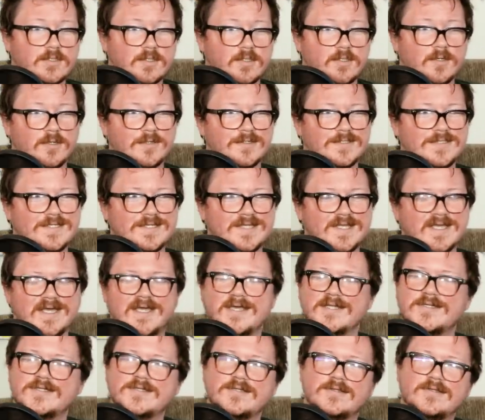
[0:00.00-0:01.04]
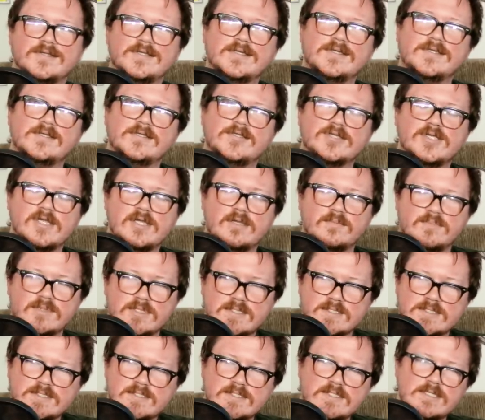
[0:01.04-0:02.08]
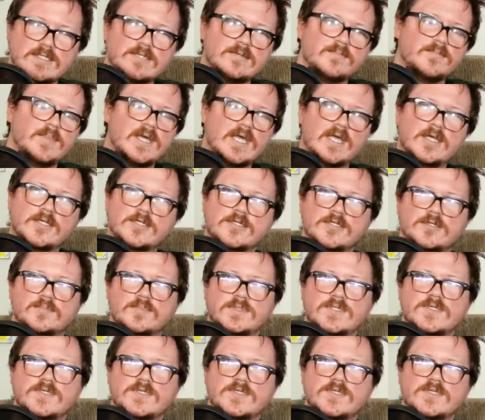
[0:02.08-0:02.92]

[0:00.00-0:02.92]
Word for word: sure to catch the Champions League match